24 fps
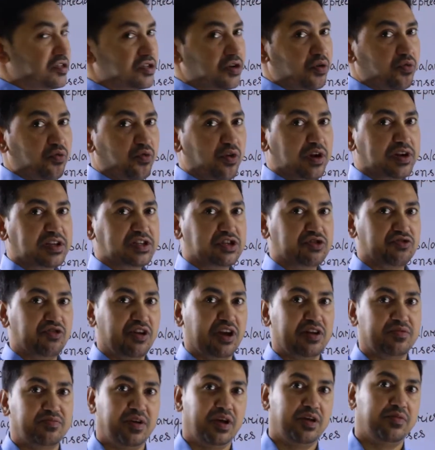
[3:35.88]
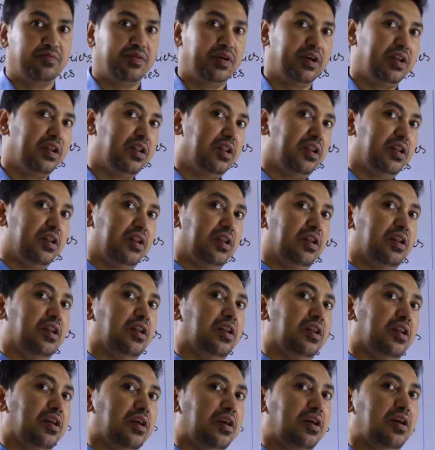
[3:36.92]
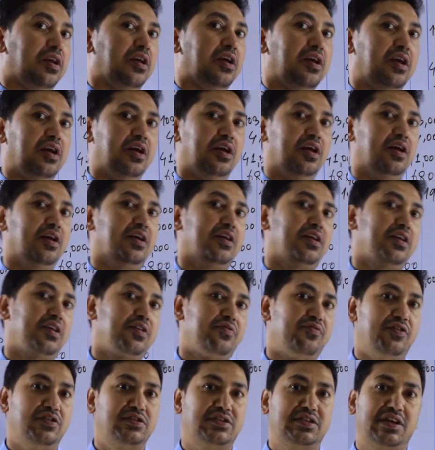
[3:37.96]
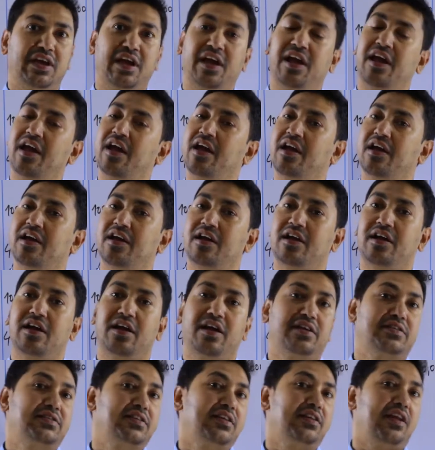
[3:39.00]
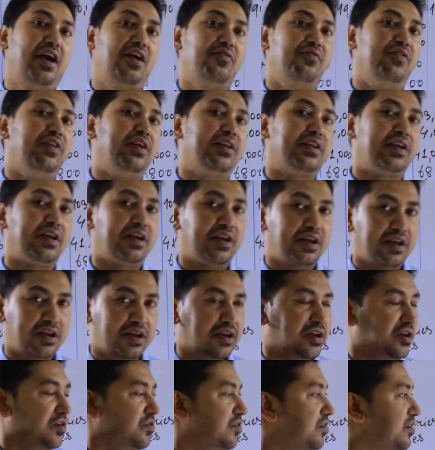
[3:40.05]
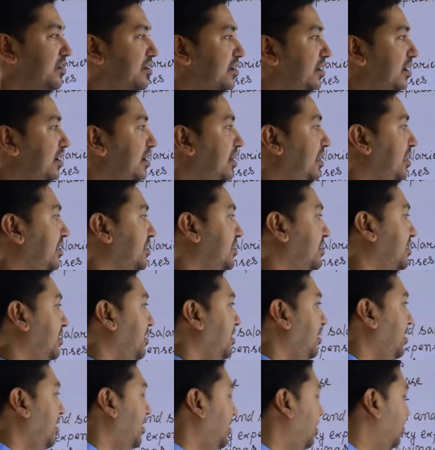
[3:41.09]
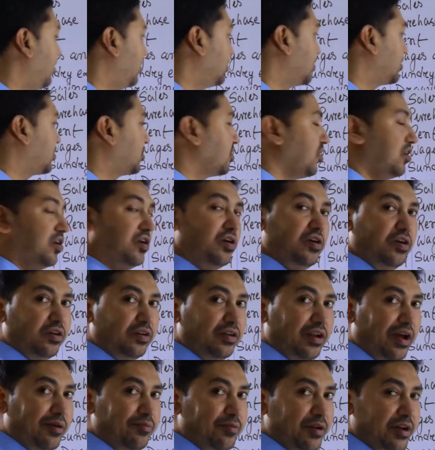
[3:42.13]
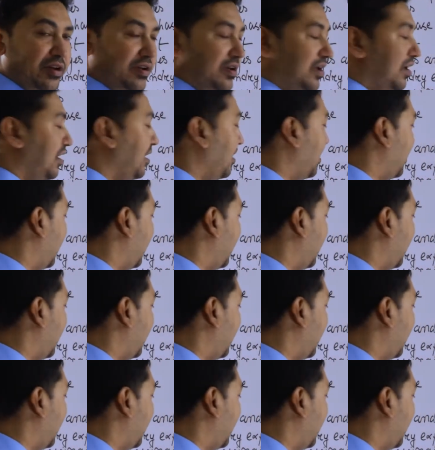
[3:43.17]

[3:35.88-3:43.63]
so what is trade payable? If you say it's a liability, you are correct. So liability